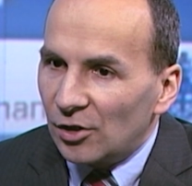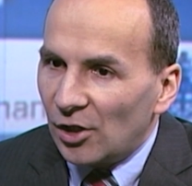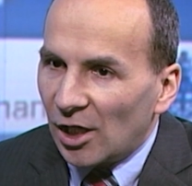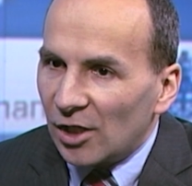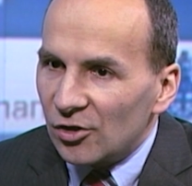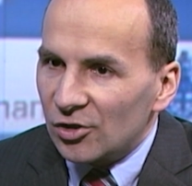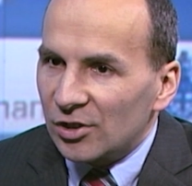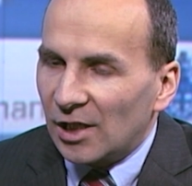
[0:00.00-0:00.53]

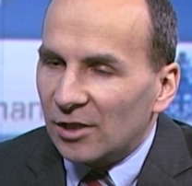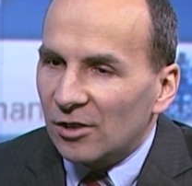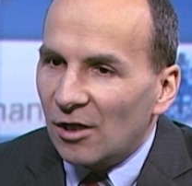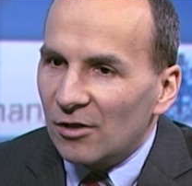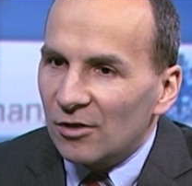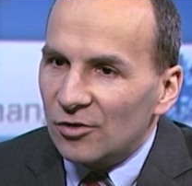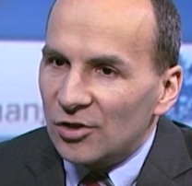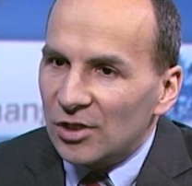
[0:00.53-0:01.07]
nudge
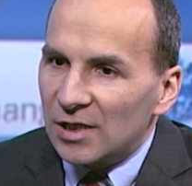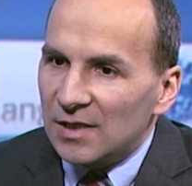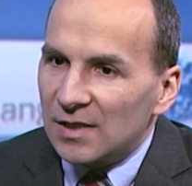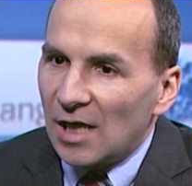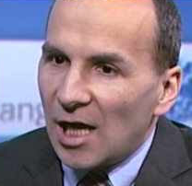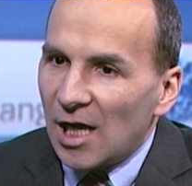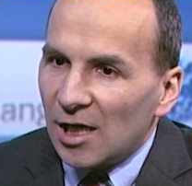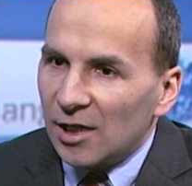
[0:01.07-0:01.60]
technologies
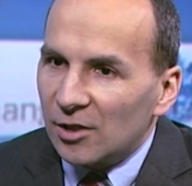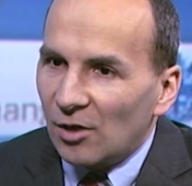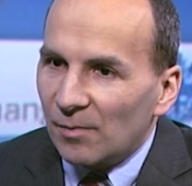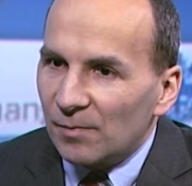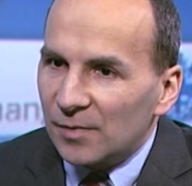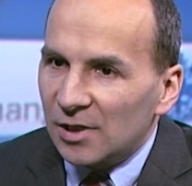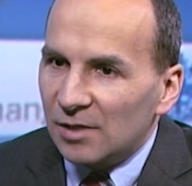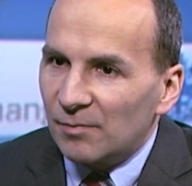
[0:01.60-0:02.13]
are
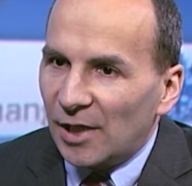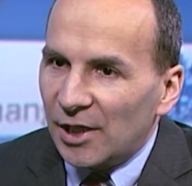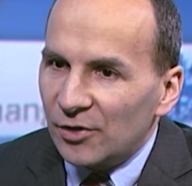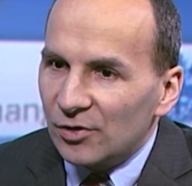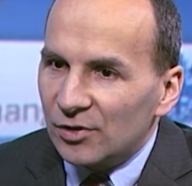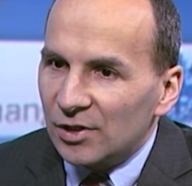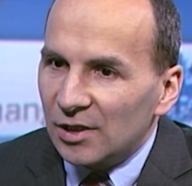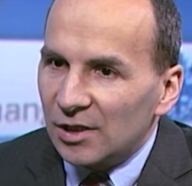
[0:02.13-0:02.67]
adopted by
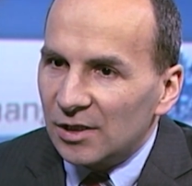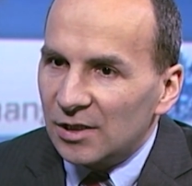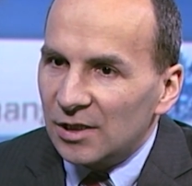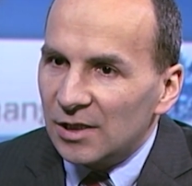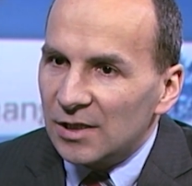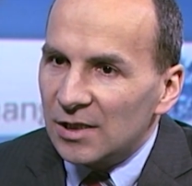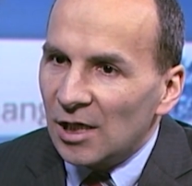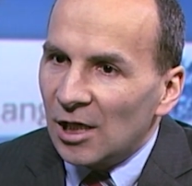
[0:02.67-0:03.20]

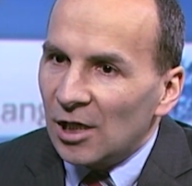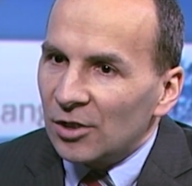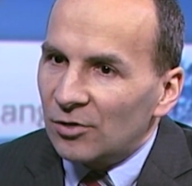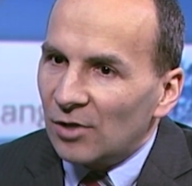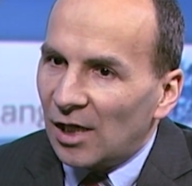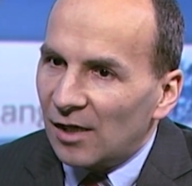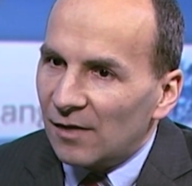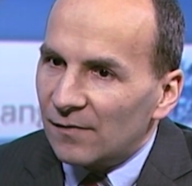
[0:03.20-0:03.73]
utilities
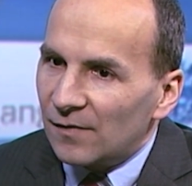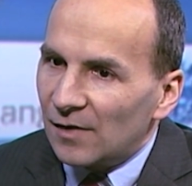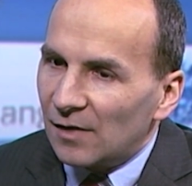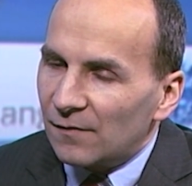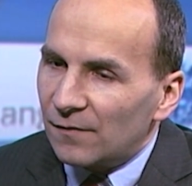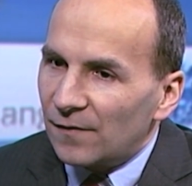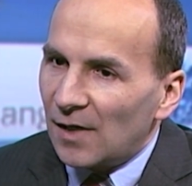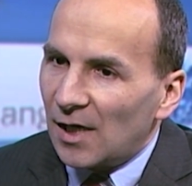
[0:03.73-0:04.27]
to have
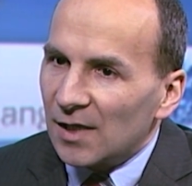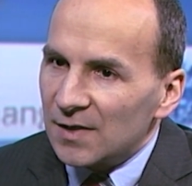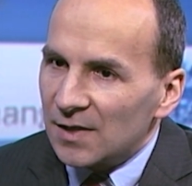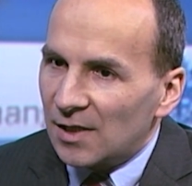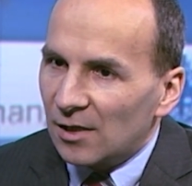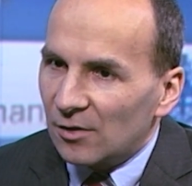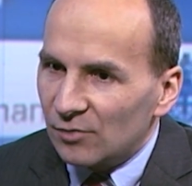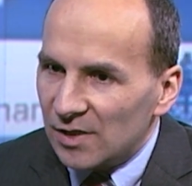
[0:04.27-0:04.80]

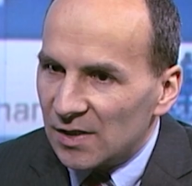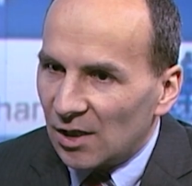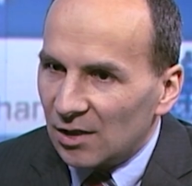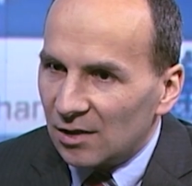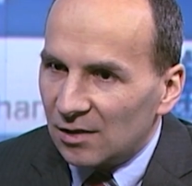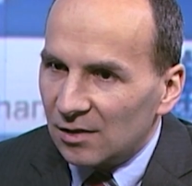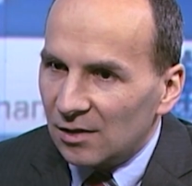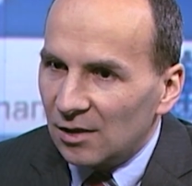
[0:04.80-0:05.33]
fast
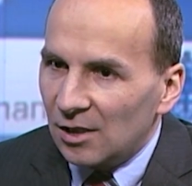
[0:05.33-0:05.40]
result.